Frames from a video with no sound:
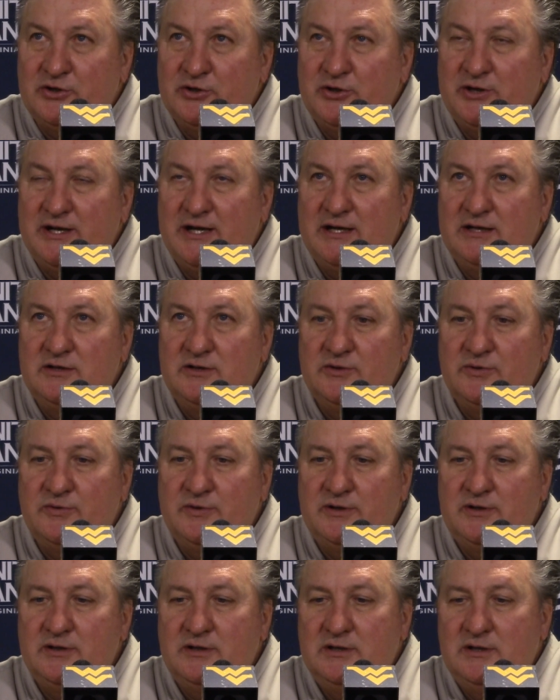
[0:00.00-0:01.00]
good at
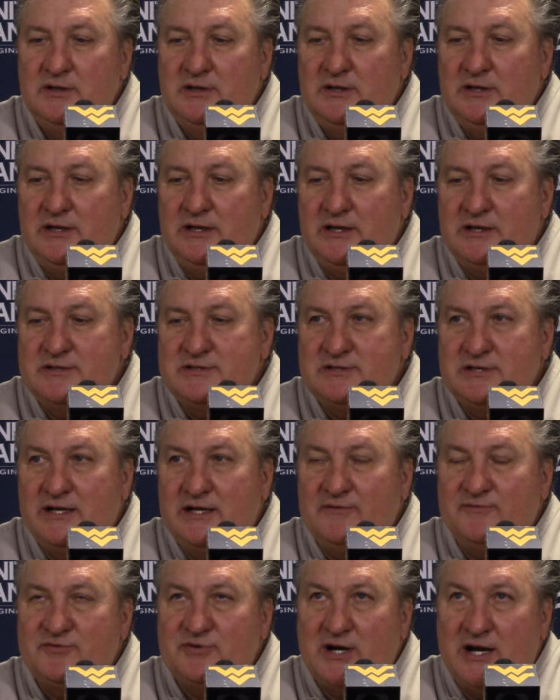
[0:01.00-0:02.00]
doing, instead of